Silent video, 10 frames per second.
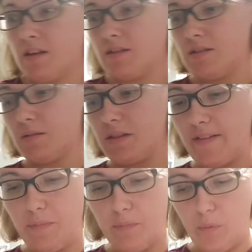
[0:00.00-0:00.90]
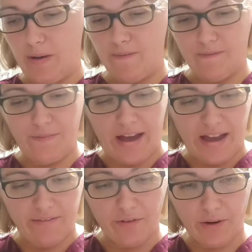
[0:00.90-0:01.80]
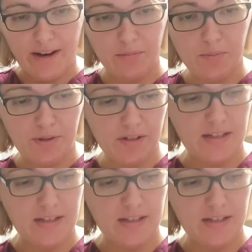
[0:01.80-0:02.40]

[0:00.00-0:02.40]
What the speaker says: So 7.5 grams per